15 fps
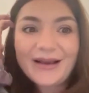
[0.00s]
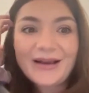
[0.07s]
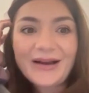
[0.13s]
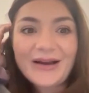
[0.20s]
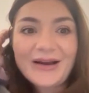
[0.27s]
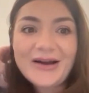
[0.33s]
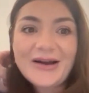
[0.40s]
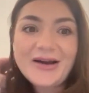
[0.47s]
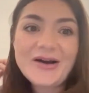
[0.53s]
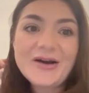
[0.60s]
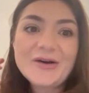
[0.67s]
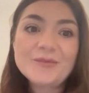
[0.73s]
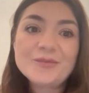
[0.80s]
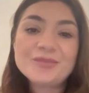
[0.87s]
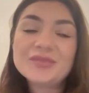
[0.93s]

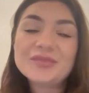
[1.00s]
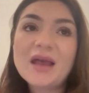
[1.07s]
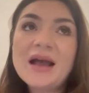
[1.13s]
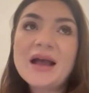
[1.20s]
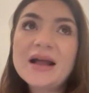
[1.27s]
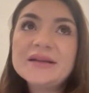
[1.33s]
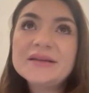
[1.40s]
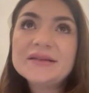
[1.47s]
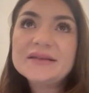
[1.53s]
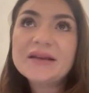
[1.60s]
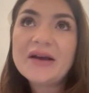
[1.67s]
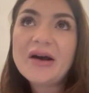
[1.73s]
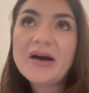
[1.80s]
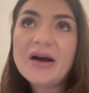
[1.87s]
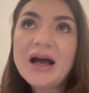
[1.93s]
And
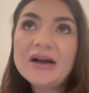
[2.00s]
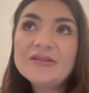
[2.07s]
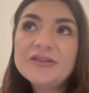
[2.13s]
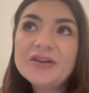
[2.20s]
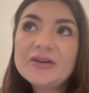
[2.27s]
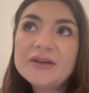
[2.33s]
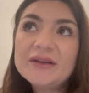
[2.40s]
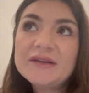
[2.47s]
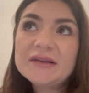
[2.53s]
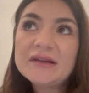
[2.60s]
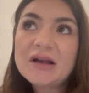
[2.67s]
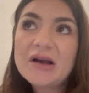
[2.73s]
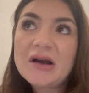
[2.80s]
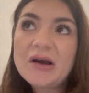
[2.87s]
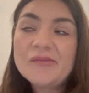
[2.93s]
after it's,
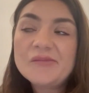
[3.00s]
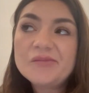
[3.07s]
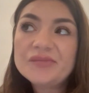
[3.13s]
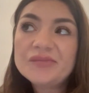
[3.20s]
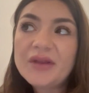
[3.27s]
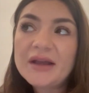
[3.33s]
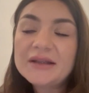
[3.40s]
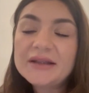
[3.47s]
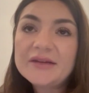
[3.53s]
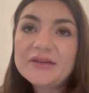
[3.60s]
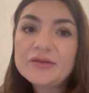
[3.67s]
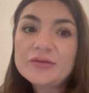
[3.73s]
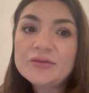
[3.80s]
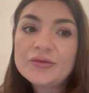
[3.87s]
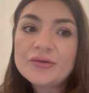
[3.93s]
I
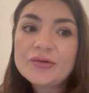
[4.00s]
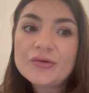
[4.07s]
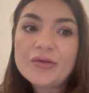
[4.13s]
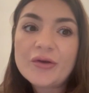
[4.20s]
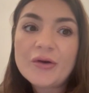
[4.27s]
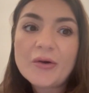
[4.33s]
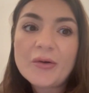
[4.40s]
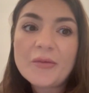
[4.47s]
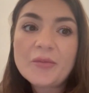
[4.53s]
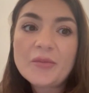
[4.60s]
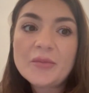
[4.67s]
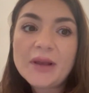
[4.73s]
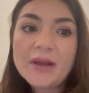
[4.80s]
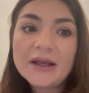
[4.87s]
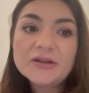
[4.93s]
guess, through the
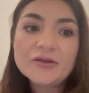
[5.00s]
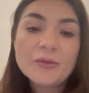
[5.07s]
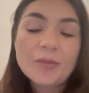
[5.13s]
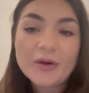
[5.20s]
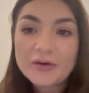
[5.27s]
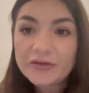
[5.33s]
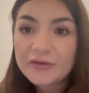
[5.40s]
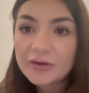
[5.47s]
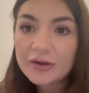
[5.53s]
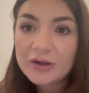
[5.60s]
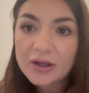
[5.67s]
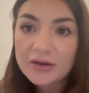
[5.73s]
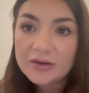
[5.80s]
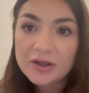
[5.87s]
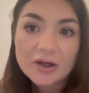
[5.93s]
like your
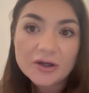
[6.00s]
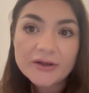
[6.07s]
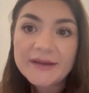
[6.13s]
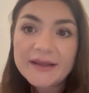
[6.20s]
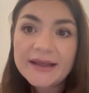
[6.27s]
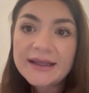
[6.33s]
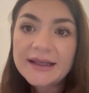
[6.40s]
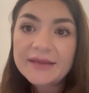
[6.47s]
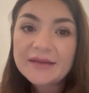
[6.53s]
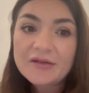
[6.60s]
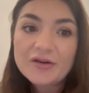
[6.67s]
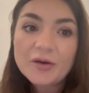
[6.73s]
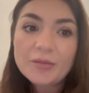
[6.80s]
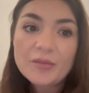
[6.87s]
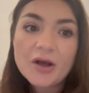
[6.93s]
personal learning and
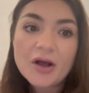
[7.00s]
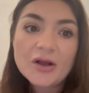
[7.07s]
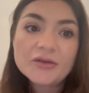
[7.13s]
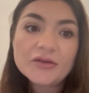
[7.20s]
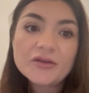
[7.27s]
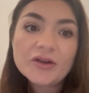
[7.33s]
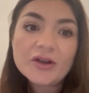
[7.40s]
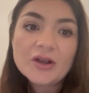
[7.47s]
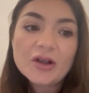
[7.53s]
development.